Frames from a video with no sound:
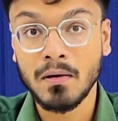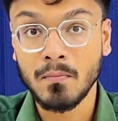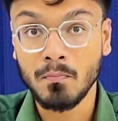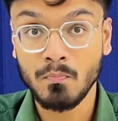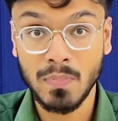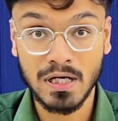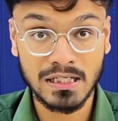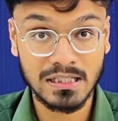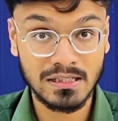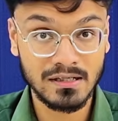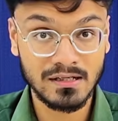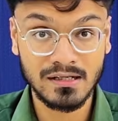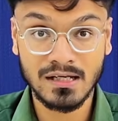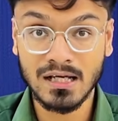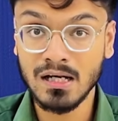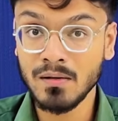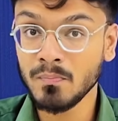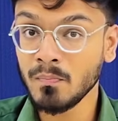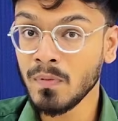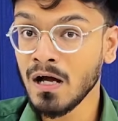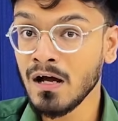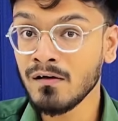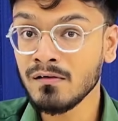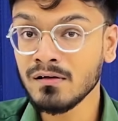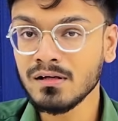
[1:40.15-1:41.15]
But the real
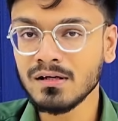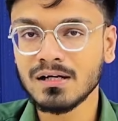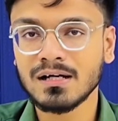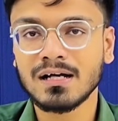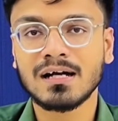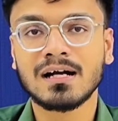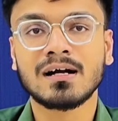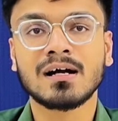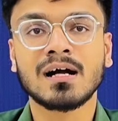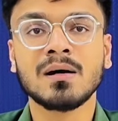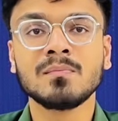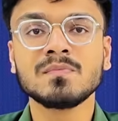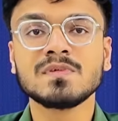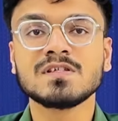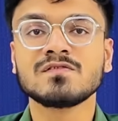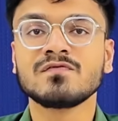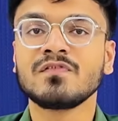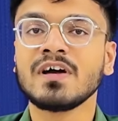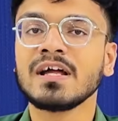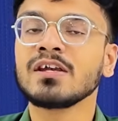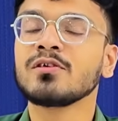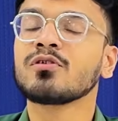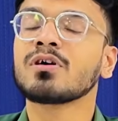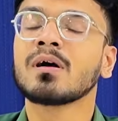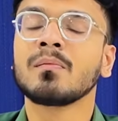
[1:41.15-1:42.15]
power comes
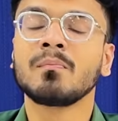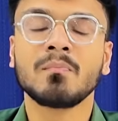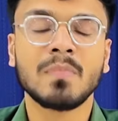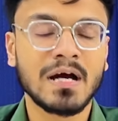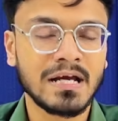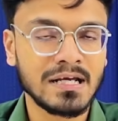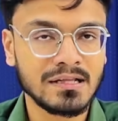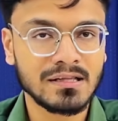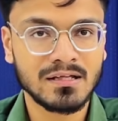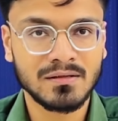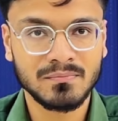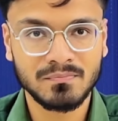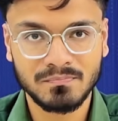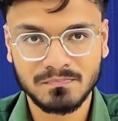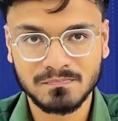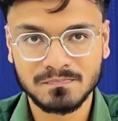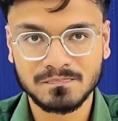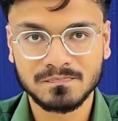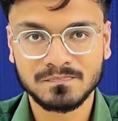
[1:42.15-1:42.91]
when you combine them.